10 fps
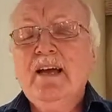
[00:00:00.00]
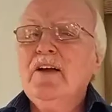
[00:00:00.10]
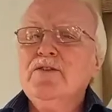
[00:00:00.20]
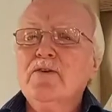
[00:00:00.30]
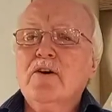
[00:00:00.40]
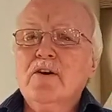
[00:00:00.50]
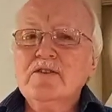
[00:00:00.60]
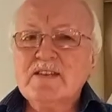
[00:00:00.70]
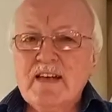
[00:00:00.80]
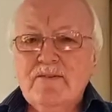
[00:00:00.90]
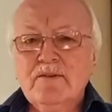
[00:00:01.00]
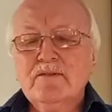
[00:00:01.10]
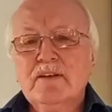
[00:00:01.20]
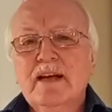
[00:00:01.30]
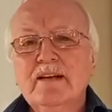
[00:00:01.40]
There are seven
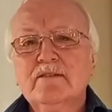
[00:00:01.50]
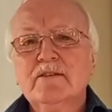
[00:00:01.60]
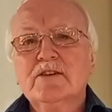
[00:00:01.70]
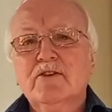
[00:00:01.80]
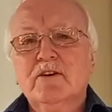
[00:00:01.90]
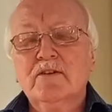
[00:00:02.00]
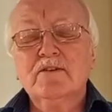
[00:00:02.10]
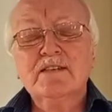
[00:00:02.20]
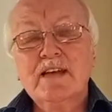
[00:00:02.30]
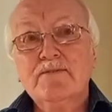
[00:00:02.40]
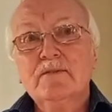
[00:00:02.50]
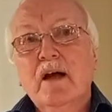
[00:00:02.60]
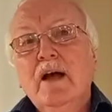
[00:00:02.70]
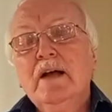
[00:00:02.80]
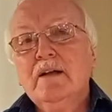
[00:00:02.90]
candles or seven
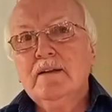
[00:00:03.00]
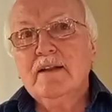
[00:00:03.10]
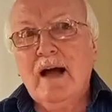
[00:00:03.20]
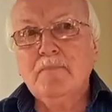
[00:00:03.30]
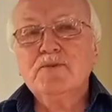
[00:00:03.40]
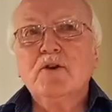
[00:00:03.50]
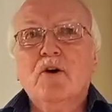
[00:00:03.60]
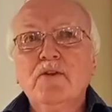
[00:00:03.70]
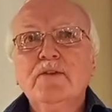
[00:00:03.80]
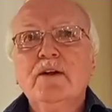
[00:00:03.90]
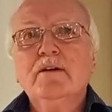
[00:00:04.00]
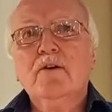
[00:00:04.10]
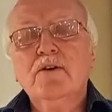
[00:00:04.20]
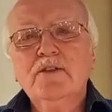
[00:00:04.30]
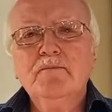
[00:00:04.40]
lamps on the,
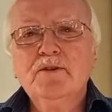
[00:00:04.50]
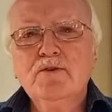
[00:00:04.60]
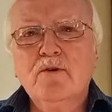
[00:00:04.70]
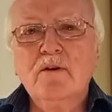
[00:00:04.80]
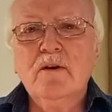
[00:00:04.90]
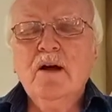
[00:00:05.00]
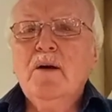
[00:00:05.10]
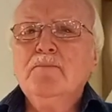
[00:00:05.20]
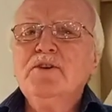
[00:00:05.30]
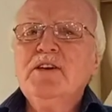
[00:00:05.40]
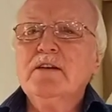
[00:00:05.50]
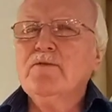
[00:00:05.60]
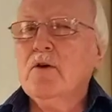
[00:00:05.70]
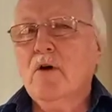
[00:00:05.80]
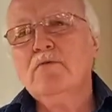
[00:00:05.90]
on the menorah, but yet of
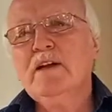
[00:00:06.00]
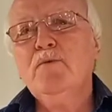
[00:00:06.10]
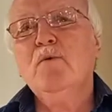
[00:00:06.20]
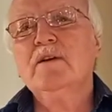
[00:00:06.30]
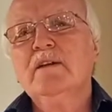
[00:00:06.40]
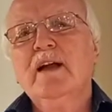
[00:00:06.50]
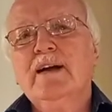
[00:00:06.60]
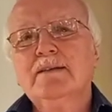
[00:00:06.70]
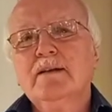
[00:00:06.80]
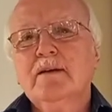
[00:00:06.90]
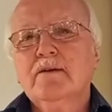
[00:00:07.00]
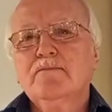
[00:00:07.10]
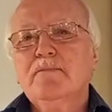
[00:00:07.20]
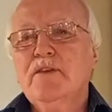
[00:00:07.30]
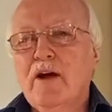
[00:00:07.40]
all, only one light.
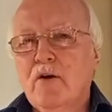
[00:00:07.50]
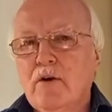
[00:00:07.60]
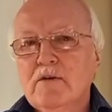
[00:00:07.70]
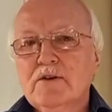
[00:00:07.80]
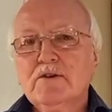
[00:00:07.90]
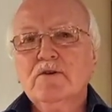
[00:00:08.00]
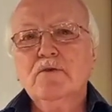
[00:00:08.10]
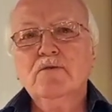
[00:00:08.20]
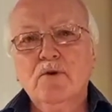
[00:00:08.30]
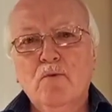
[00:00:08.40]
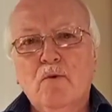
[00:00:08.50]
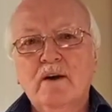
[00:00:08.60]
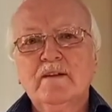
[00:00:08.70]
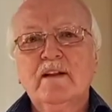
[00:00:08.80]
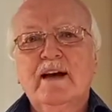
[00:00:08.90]
They all show the
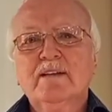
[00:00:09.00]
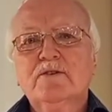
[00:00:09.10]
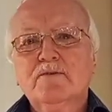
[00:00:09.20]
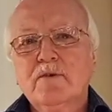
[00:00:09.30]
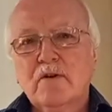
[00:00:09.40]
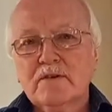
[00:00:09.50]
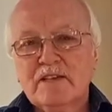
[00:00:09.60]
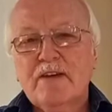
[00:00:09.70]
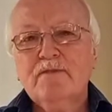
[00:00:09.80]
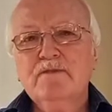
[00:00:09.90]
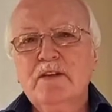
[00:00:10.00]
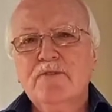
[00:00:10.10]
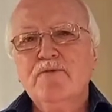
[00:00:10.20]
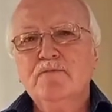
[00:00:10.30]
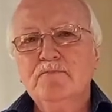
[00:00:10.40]
one light. So there are seven
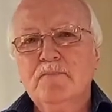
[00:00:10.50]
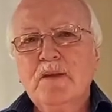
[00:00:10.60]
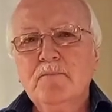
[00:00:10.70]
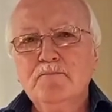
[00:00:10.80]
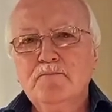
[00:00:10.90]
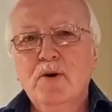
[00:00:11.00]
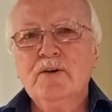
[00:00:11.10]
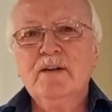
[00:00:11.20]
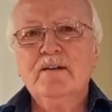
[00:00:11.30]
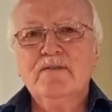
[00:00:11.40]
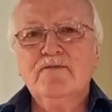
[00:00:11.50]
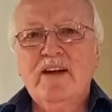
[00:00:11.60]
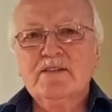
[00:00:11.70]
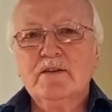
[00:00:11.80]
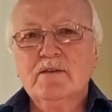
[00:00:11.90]
different burning
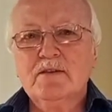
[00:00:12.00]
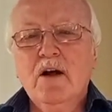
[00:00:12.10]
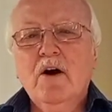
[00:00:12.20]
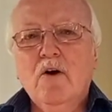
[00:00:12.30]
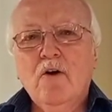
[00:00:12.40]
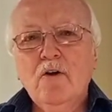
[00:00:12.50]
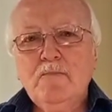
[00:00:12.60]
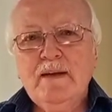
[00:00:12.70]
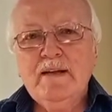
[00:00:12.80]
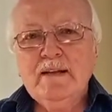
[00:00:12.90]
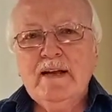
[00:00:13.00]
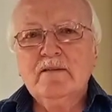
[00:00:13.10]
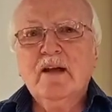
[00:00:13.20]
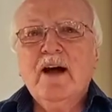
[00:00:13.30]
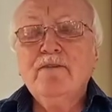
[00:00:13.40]
vessels, all being
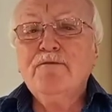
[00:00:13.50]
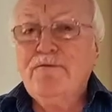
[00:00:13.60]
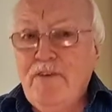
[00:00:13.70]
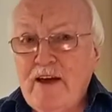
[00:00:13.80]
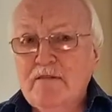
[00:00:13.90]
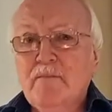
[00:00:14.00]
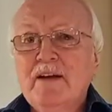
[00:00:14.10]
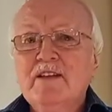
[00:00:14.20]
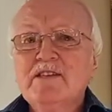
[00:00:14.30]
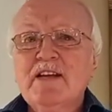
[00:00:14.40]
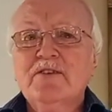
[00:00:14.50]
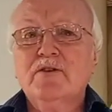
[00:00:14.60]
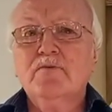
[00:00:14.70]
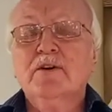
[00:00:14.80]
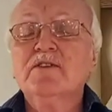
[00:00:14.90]
led and fed by the center
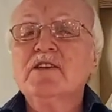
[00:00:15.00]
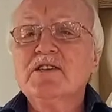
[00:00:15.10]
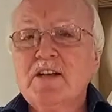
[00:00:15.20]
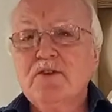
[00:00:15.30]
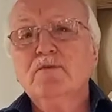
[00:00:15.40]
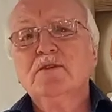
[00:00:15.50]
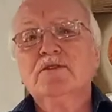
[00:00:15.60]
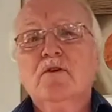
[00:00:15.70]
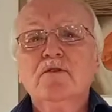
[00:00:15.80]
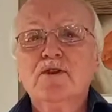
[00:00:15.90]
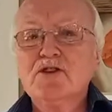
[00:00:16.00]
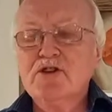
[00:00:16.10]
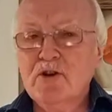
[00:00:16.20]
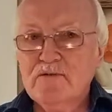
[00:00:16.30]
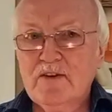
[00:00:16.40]
one. The center one's called the
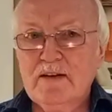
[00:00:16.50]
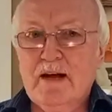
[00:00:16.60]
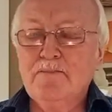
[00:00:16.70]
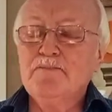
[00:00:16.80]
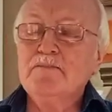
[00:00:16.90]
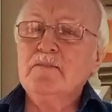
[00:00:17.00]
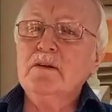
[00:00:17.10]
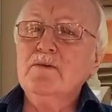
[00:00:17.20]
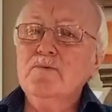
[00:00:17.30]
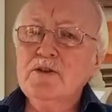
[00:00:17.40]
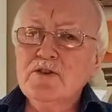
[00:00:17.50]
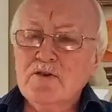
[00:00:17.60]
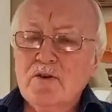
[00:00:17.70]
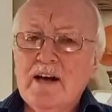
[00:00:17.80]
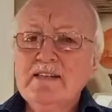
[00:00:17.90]
servant lamp which
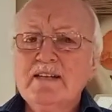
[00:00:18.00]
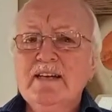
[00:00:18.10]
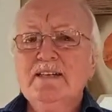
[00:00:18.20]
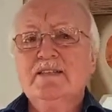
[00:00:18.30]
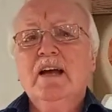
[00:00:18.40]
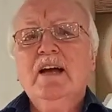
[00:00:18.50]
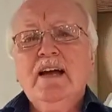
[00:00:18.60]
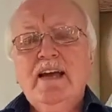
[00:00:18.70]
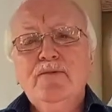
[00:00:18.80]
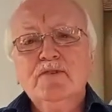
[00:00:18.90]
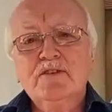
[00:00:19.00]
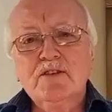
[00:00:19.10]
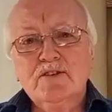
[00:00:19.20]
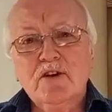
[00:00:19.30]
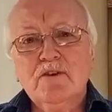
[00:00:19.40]
Christ is. He was the
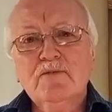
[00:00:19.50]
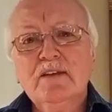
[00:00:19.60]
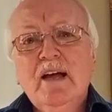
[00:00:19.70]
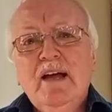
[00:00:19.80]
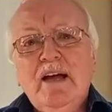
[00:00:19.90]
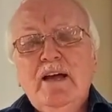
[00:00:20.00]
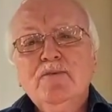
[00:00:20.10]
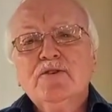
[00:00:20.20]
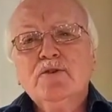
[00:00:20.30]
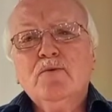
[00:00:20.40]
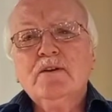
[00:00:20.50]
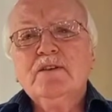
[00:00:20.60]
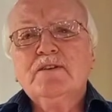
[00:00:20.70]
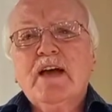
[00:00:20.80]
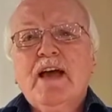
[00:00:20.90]
servant. He was the one
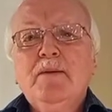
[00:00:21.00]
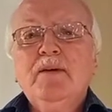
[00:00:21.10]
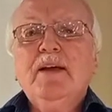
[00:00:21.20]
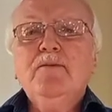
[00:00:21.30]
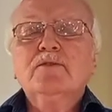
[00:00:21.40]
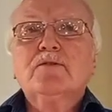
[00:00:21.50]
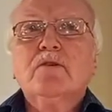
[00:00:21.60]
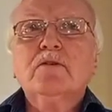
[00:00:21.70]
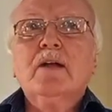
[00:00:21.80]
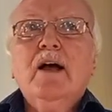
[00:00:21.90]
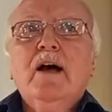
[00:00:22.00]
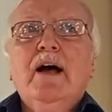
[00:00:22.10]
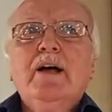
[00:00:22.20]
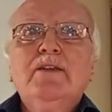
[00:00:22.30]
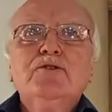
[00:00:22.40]
that came. He was called,
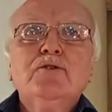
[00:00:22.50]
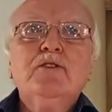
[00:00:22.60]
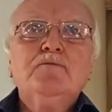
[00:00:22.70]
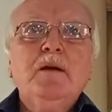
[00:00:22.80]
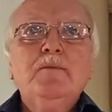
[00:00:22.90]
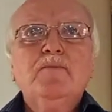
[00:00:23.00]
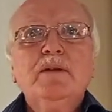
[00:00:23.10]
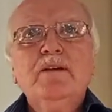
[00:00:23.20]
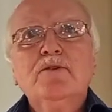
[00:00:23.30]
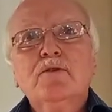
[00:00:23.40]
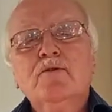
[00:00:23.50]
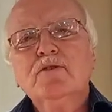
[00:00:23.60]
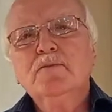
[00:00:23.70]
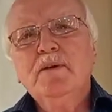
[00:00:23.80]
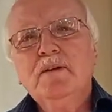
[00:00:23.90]
uh, the Jewish people believe there are going
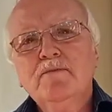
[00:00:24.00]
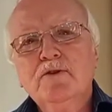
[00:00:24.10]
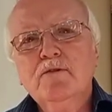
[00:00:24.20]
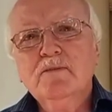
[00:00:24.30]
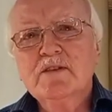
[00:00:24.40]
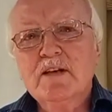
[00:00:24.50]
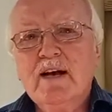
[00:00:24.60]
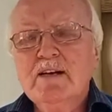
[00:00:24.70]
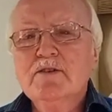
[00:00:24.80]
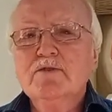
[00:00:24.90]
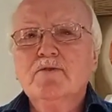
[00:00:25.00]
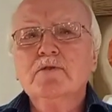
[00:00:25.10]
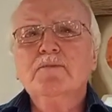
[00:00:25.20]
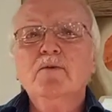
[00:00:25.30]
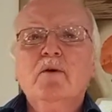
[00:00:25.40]
to be the two messiahs. There's going
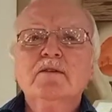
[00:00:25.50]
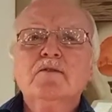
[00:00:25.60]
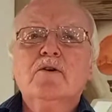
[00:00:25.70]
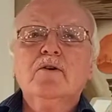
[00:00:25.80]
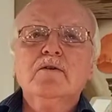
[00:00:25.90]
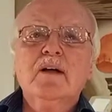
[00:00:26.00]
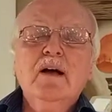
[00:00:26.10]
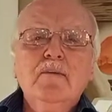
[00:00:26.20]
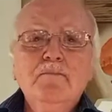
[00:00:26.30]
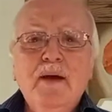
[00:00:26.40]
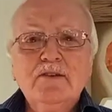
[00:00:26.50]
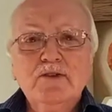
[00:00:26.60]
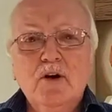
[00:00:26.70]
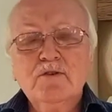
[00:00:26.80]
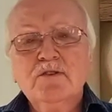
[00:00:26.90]
to be one called Ben
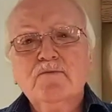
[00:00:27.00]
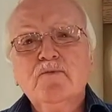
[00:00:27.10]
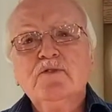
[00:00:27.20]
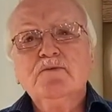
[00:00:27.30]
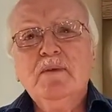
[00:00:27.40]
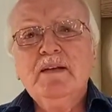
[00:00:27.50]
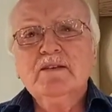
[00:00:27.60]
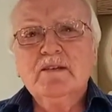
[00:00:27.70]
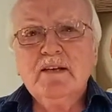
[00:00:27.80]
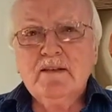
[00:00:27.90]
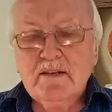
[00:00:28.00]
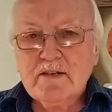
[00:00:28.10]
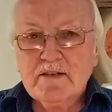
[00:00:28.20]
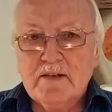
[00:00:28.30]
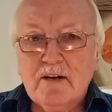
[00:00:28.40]
Joseph, which means the, the
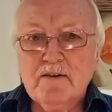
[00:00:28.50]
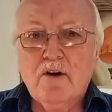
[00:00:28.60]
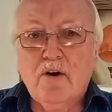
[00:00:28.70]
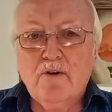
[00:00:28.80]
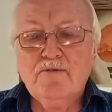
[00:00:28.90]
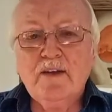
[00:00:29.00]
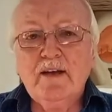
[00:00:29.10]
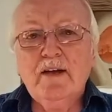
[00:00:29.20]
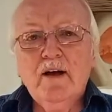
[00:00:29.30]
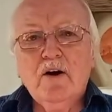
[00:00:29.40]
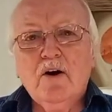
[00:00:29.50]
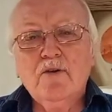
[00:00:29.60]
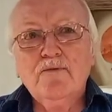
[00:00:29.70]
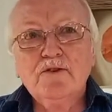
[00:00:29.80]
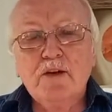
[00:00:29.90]
son of, the,
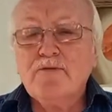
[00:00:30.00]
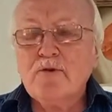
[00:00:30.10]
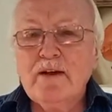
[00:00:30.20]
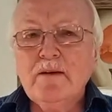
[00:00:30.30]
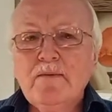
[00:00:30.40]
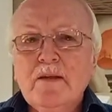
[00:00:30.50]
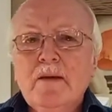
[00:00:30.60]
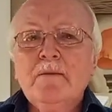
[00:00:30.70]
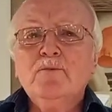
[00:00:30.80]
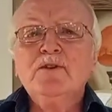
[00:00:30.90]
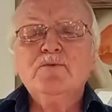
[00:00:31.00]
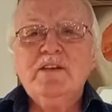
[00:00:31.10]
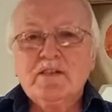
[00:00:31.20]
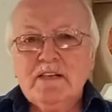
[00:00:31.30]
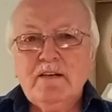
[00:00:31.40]
of suffering, which we
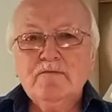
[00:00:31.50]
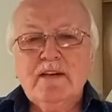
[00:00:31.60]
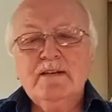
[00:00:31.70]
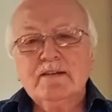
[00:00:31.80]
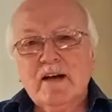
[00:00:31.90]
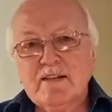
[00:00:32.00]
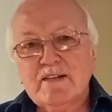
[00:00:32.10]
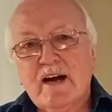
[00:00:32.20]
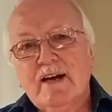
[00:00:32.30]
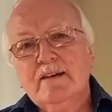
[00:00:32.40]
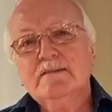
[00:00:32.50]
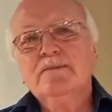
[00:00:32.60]
see read in Isaiah.